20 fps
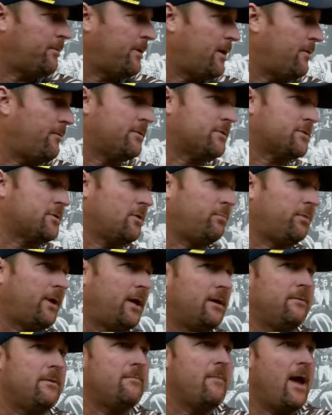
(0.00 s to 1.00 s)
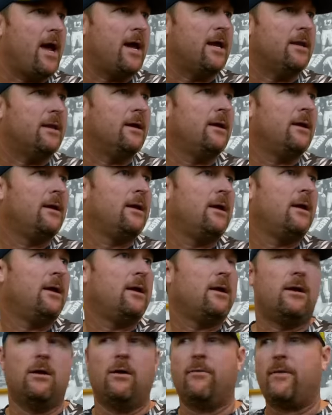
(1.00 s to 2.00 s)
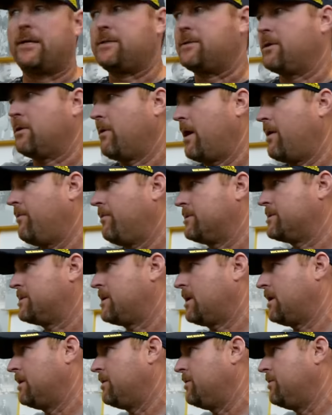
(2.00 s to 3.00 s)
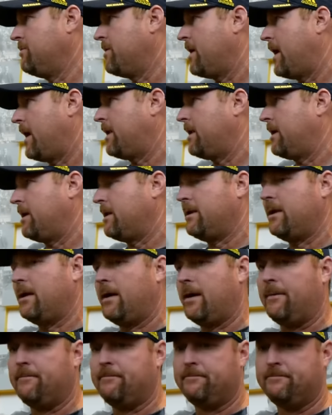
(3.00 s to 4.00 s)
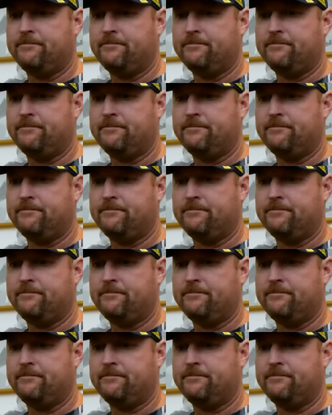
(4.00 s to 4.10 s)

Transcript: play when there's no play to be made. You know, and that's the great ones that can do that.